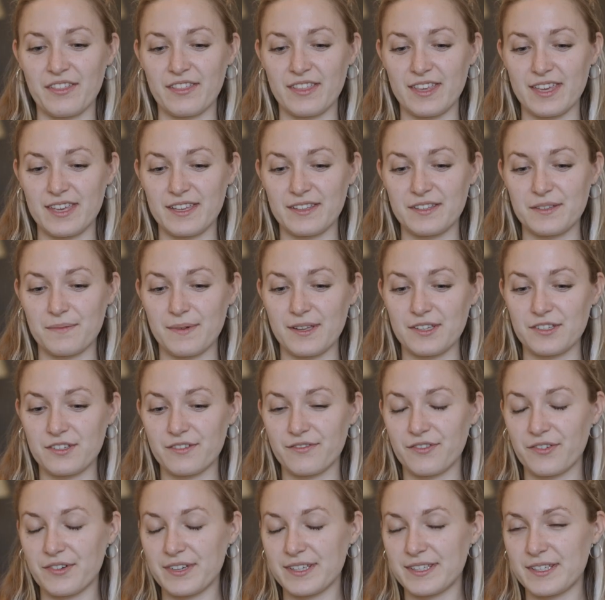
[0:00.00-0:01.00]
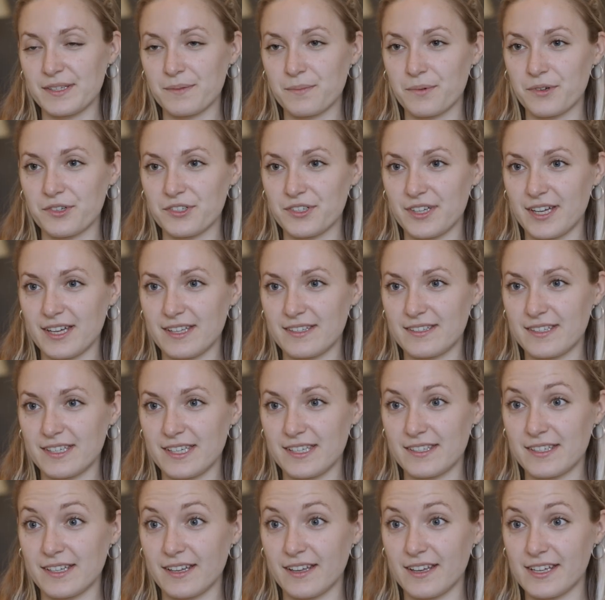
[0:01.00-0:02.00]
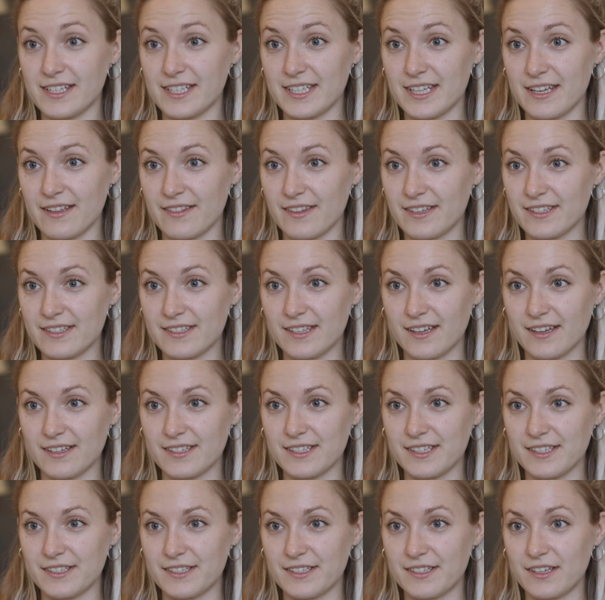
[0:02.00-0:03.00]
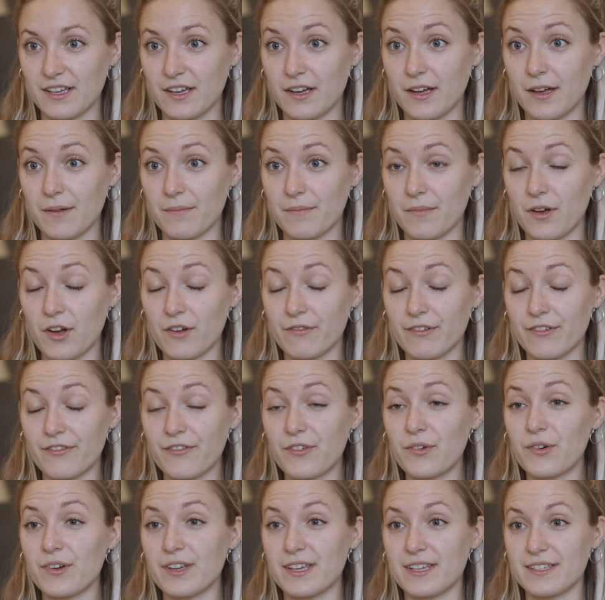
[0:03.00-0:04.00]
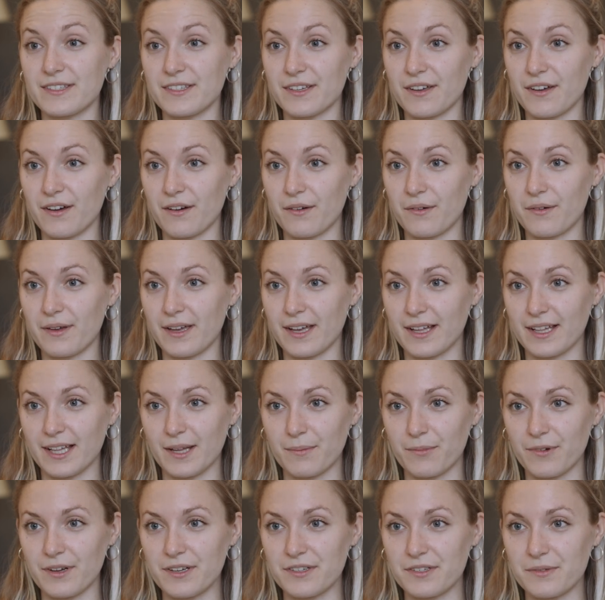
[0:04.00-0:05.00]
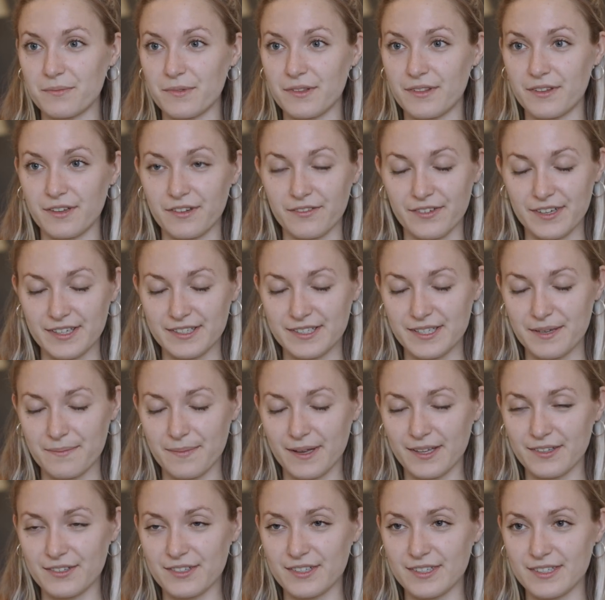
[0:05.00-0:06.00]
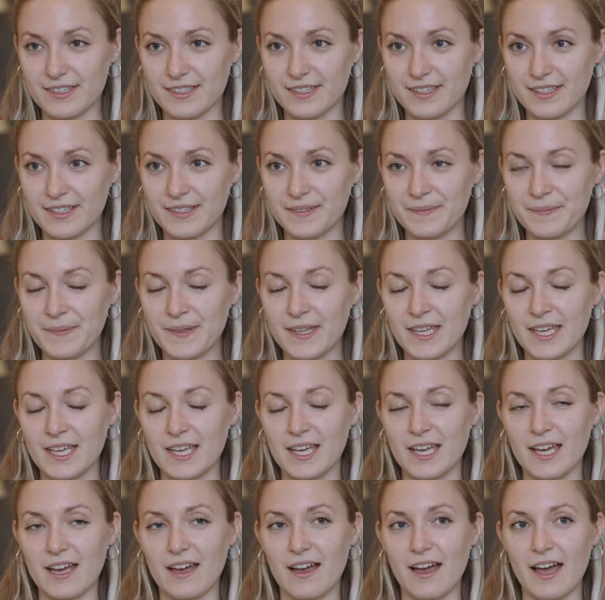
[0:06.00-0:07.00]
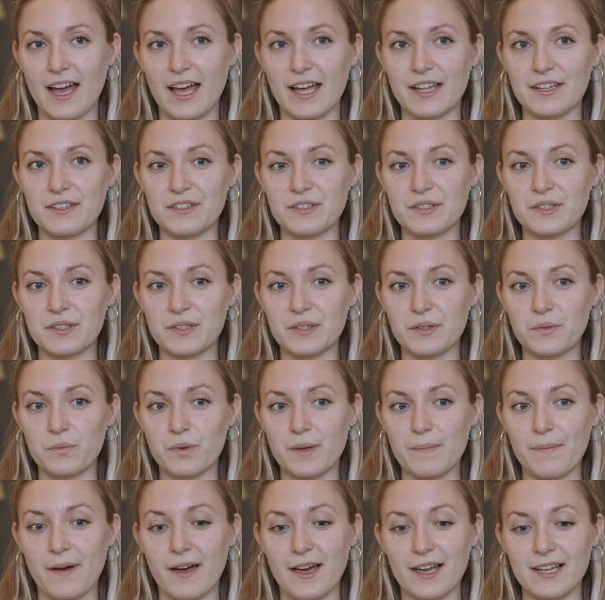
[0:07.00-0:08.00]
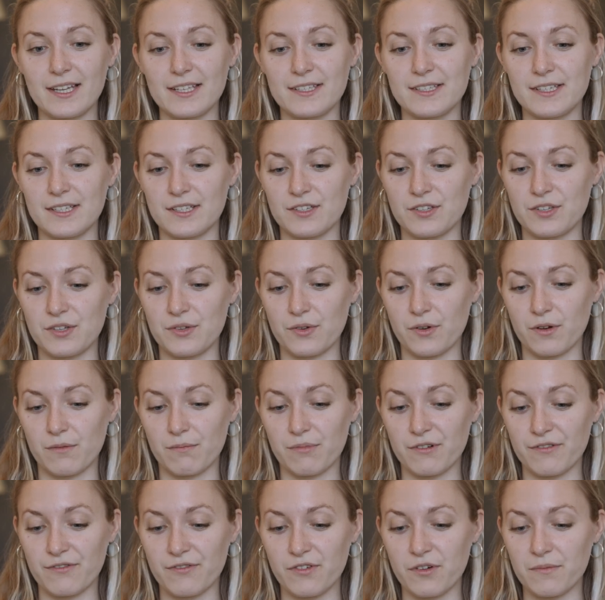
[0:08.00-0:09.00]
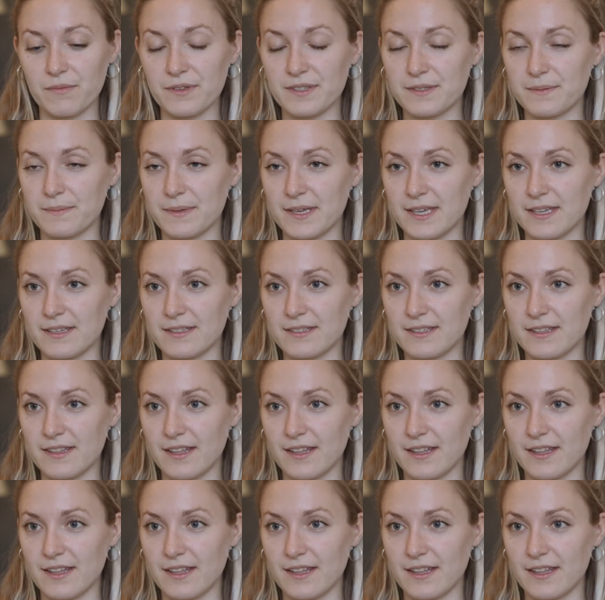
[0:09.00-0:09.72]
The Dementia Voices Project is an idea that started over 4 years ago in collaboration with the University of Manchester. And we piloted a short performance piece